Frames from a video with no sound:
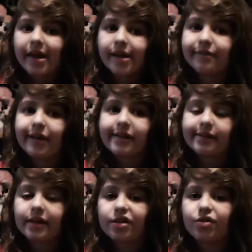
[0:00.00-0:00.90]
is like
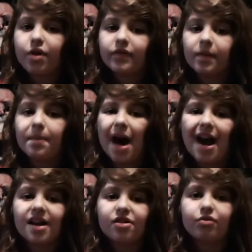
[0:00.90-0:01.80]
things you have to
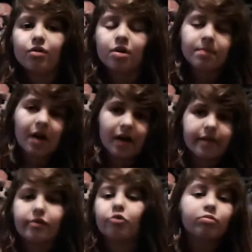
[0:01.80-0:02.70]
buy and you only bought
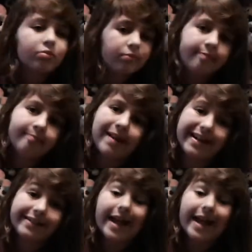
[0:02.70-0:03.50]
so many.